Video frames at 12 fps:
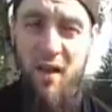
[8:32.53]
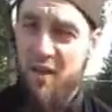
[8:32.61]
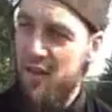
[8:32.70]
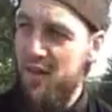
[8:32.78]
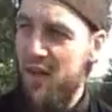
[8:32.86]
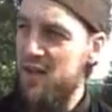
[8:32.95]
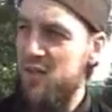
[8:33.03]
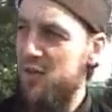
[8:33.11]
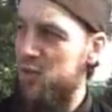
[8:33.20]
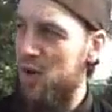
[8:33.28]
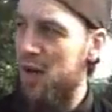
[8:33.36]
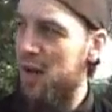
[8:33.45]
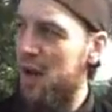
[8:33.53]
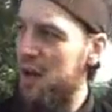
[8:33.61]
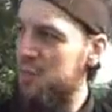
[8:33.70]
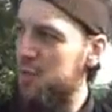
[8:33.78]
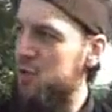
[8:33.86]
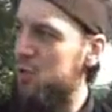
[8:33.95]
The things that
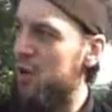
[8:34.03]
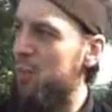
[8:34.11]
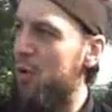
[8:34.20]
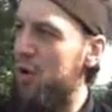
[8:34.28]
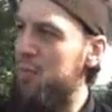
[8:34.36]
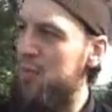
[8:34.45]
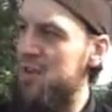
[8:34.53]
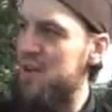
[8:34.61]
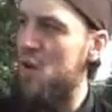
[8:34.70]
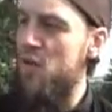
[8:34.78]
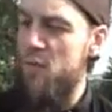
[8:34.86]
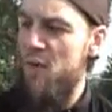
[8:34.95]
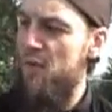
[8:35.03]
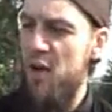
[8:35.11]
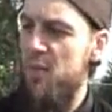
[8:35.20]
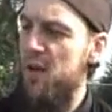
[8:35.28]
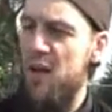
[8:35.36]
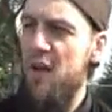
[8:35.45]
Allah has bestowed upon myself and
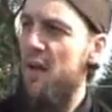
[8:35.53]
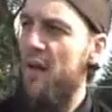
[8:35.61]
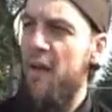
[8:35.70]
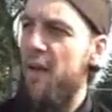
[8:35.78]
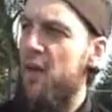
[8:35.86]
my family,